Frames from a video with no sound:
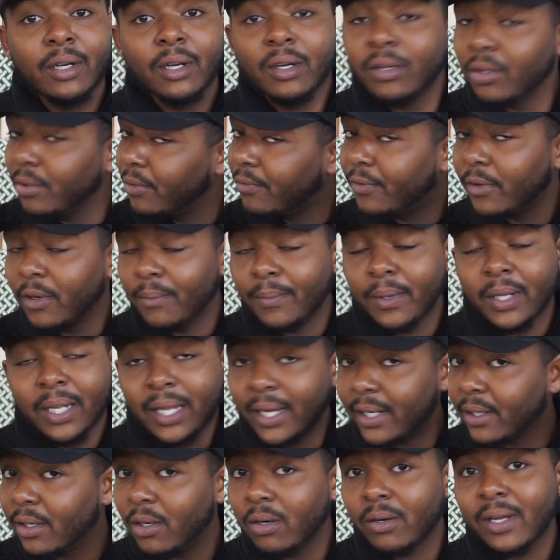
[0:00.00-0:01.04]
You feel me?
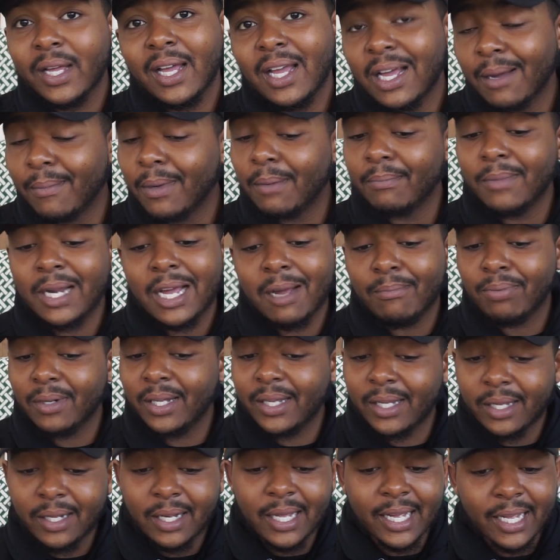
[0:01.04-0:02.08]
Like, no cap. I'm not
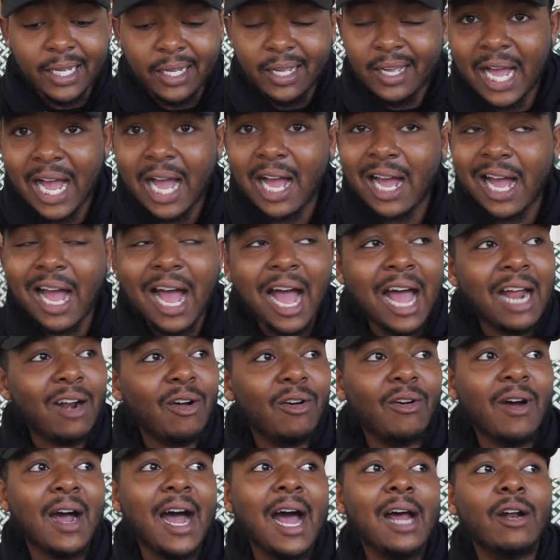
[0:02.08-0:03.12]
playing. Like,
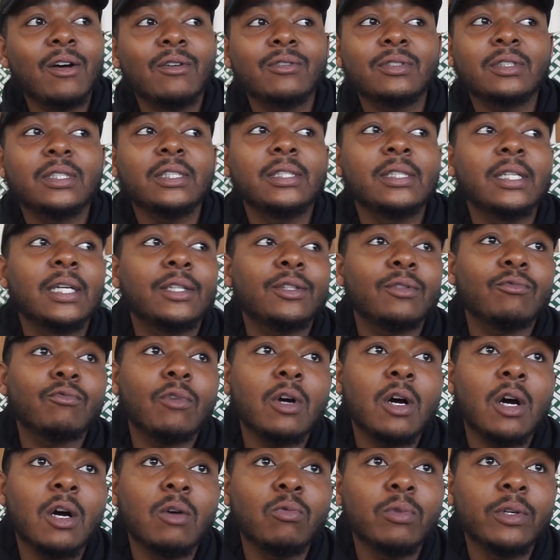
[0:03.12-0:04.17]
I don't see nothing
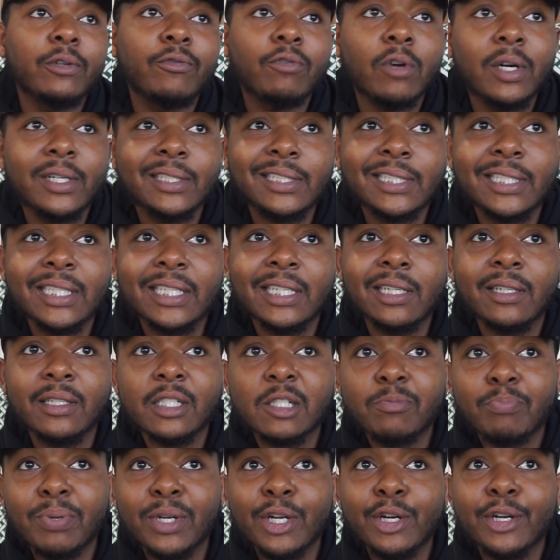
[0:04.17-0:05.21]
wrong with Frontier and
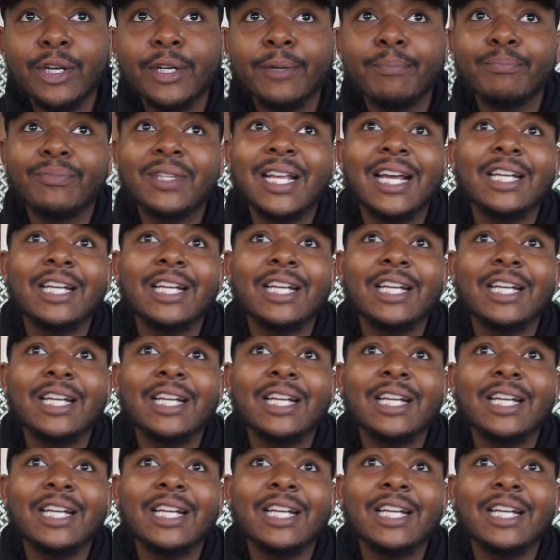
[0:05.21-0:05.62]
Spirit.